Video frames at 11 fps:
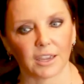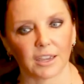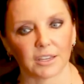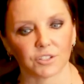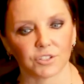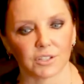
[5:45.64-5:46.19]

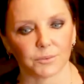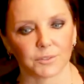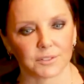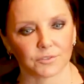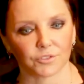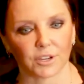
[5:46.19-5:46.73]
and she
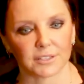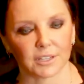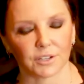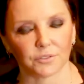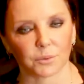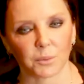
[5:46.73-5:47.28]
was
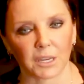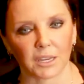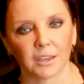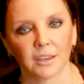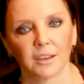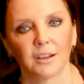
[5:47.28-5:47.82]
translating for
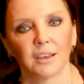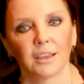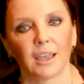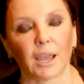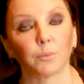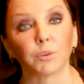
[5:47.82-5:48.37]
me,
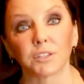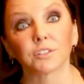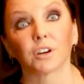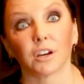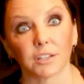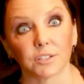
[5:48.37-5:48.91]
and we
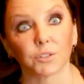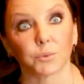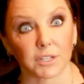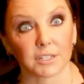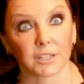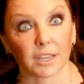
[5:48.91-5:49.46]
started to
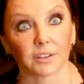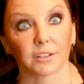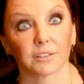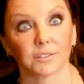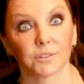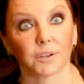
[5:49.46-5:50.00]
work together.
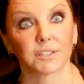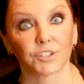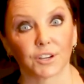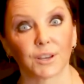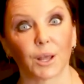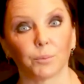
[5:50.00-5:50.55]
So I
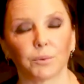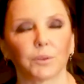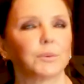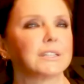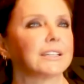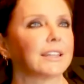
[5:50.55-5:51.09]
started helping,
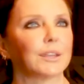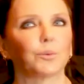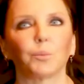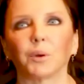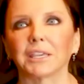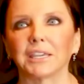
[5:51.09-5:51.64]
like we did a thing
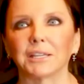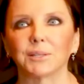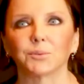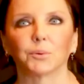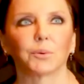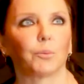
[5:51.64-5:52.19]
with my
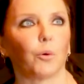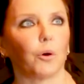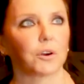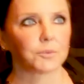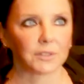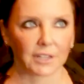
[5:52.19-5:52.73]
kids where we
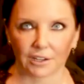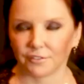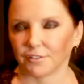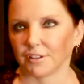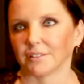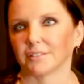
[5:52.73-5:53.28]
walked with the
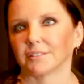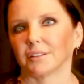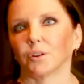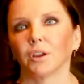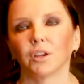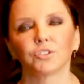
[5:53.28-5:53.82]
elephants
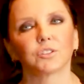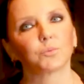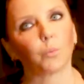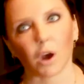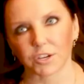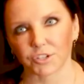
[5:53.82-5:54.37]
and just
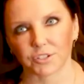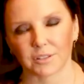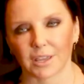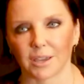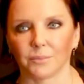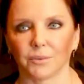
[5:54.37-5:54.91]
washed
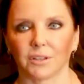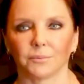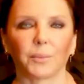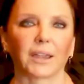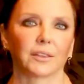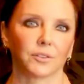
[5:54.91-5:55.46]
them.
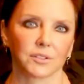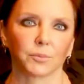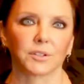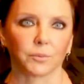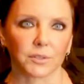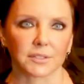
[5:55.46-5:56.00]
And back in those,
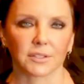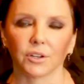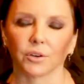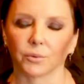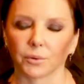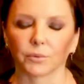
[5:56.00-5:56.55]
when it was, you
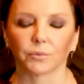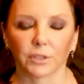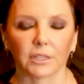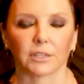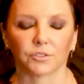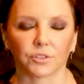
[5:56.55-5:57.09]
know, we were
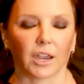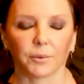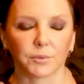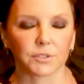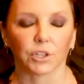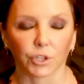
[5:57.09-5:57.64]
really, I
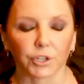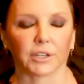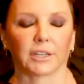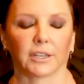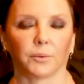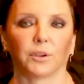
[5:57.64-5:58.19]
was
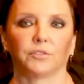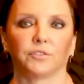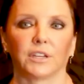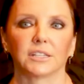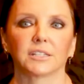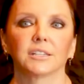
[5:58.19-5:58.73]
learning on my
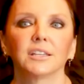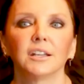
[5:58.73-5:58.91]
feet.